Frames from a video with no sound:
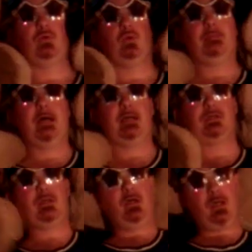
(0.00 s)
cool
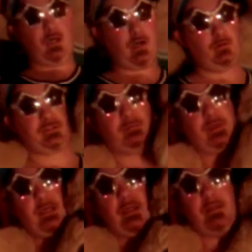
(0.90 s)
match with some
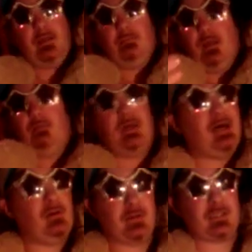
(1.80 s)
kind of thing, maybe a
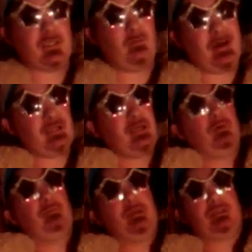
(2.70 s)
Hell in a Cell match. That
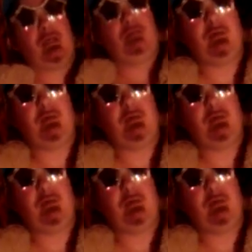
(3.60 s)
would be insane.